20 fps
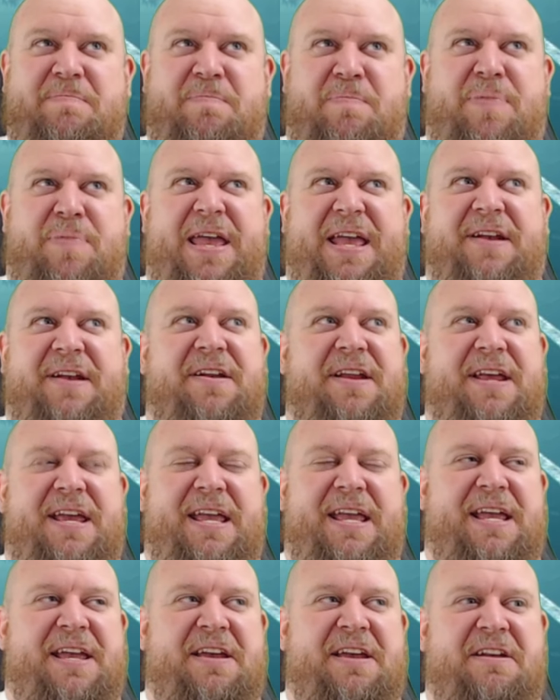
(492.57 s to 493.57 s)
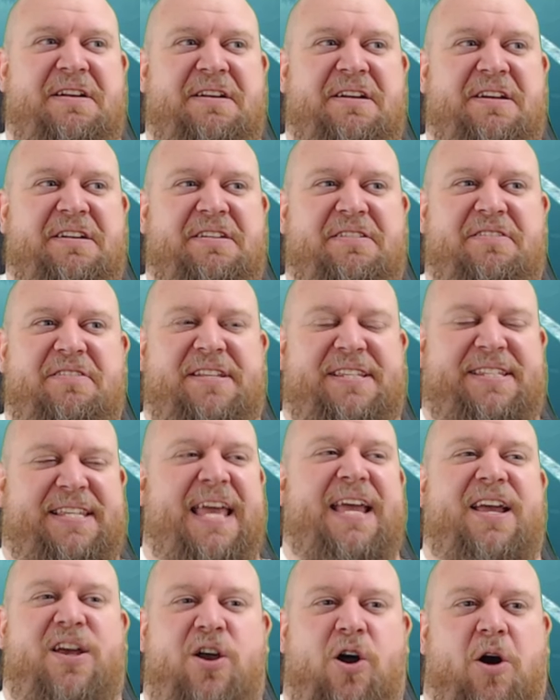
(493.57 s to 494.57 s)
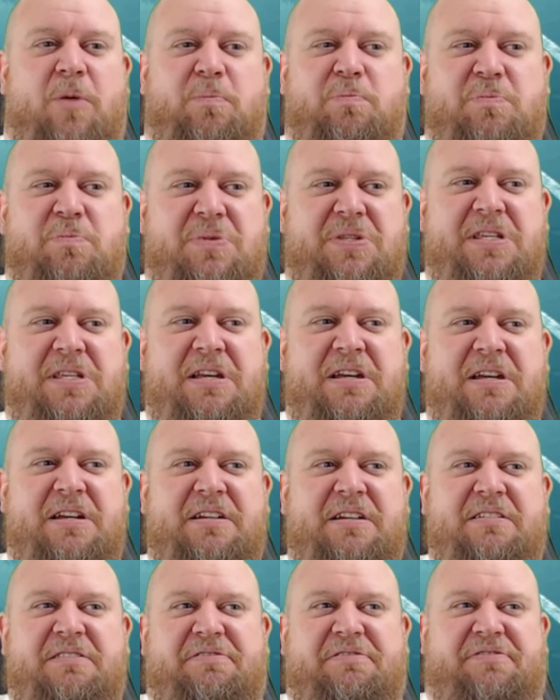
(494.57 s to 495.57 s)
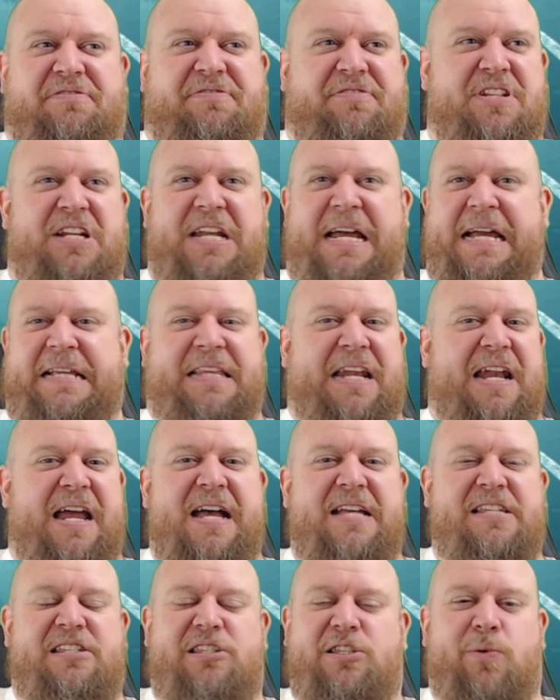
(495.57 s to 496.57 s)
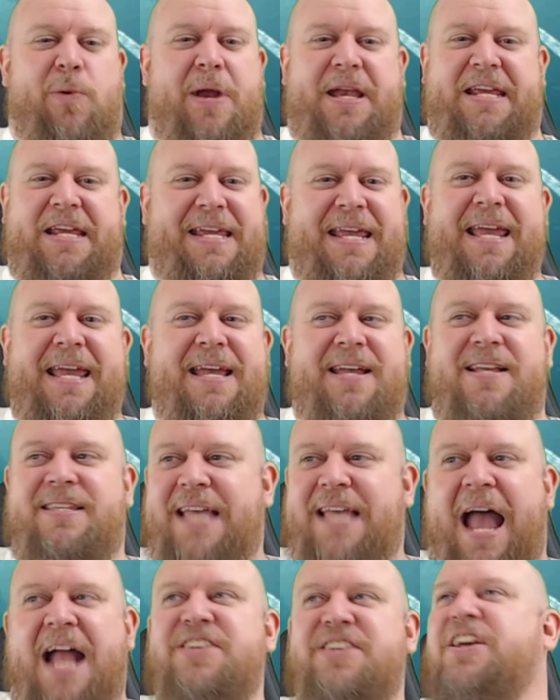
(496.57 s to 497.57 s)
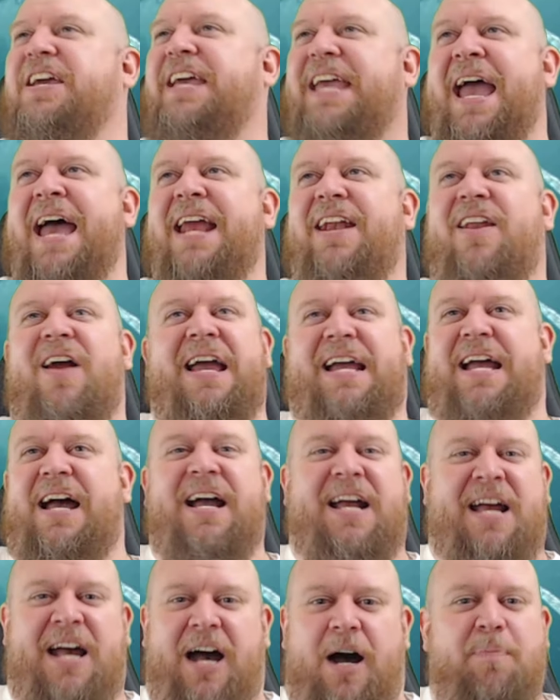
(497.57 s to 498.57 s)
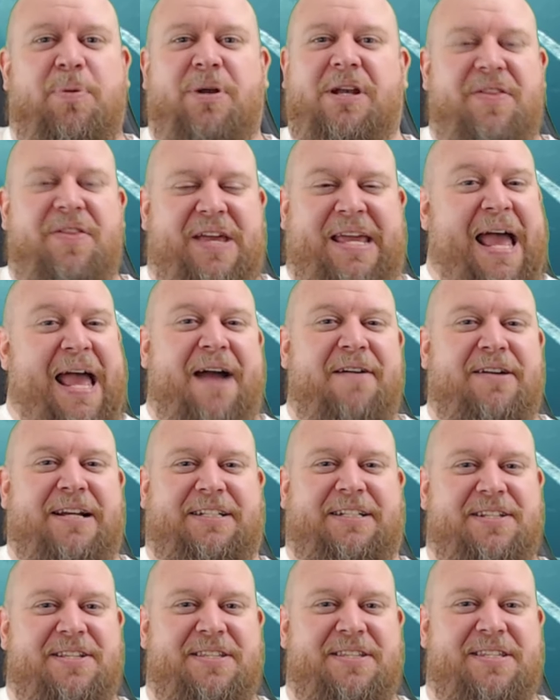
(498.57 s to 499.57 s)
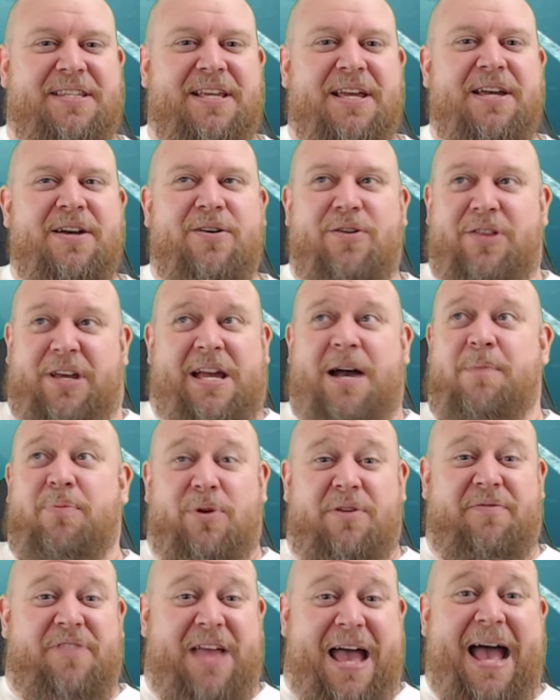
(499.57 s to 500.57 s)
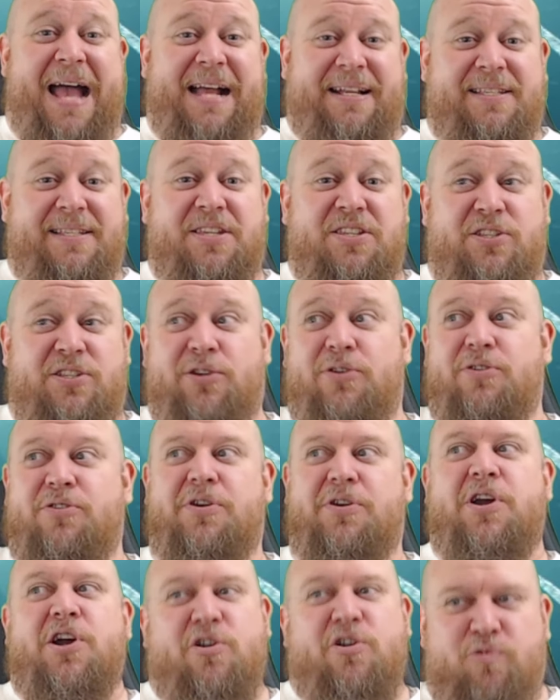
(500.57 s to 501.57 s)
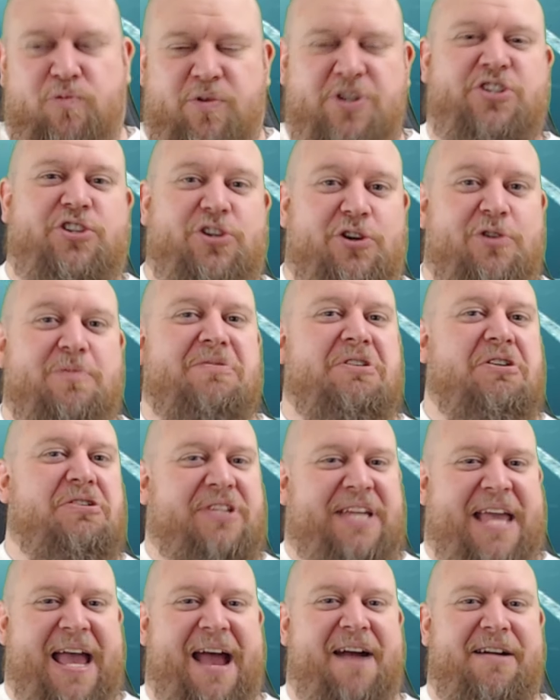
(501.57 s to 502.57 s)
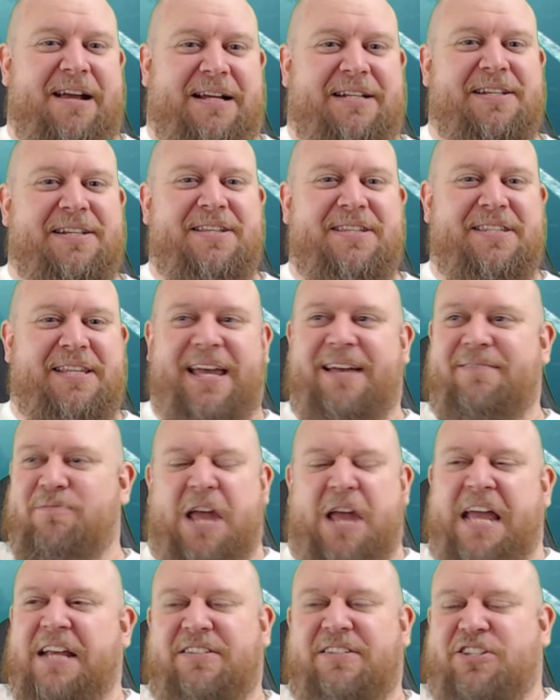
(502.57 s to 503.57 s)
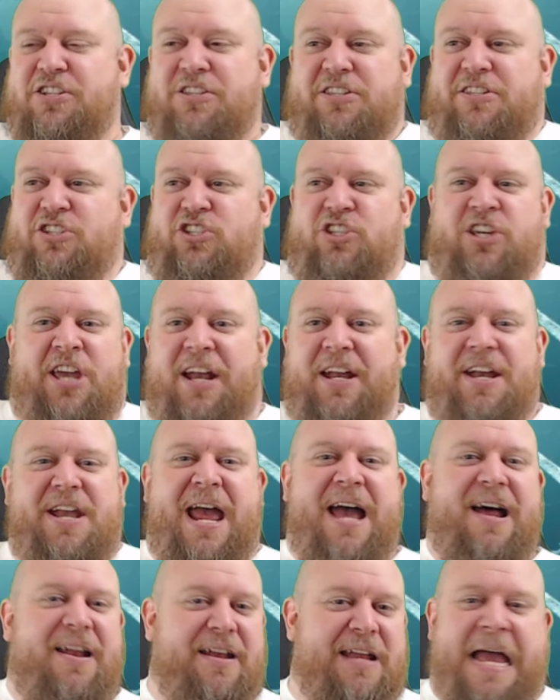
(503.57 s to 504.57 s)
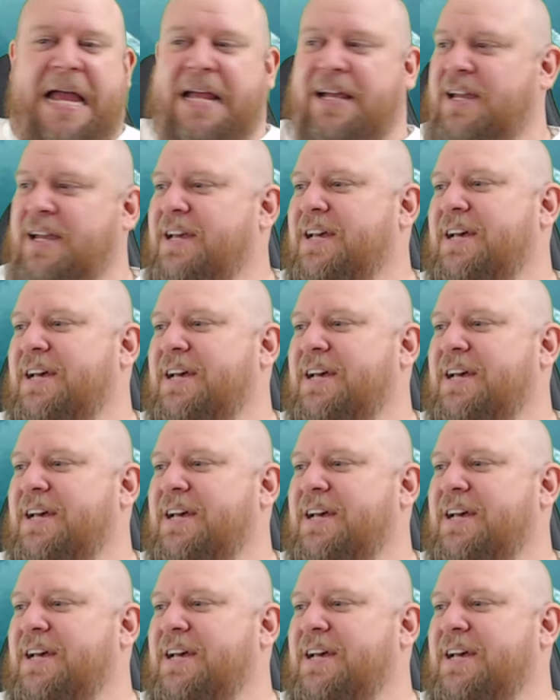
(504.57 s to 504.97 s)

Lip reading: been in sitcoms for like the last 20 years, and you get like a couple of the characters or the couple of the actors to resume those characters and just chilling out. Like,